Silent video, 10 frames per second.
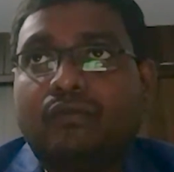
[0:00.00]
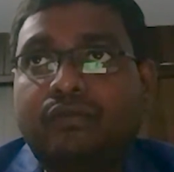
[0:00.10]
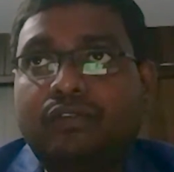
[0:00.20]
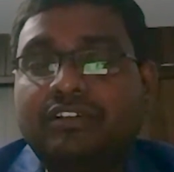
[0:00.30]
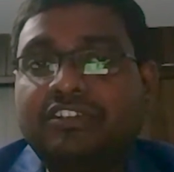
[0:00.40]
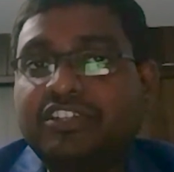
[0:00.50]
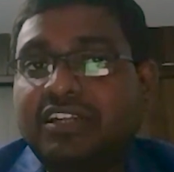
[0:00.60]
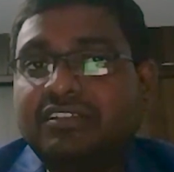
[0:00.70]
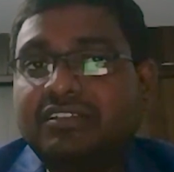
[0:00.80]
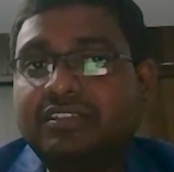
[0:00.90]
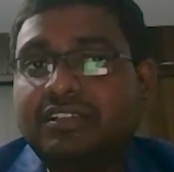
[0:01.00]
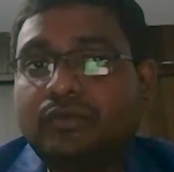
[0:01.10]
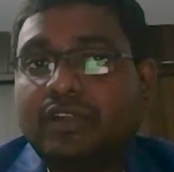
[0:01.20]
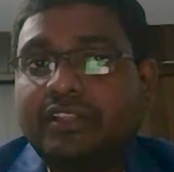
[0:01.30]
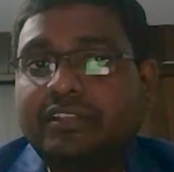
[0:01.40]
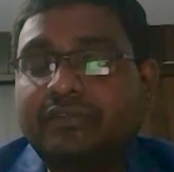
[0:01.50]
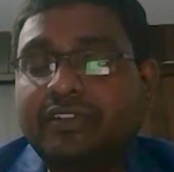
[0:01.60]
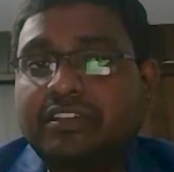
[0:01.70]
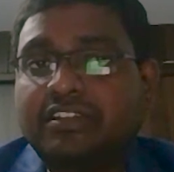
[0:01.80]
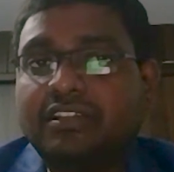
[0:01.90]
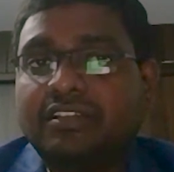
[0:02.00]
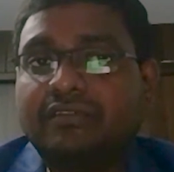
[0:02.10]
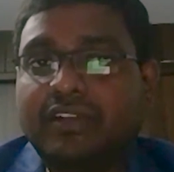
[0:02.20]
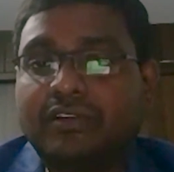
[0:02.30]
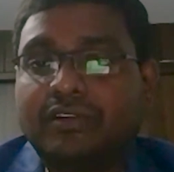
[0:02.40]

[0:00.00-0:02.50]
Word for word: food, shelter, and quarantine facilities whenever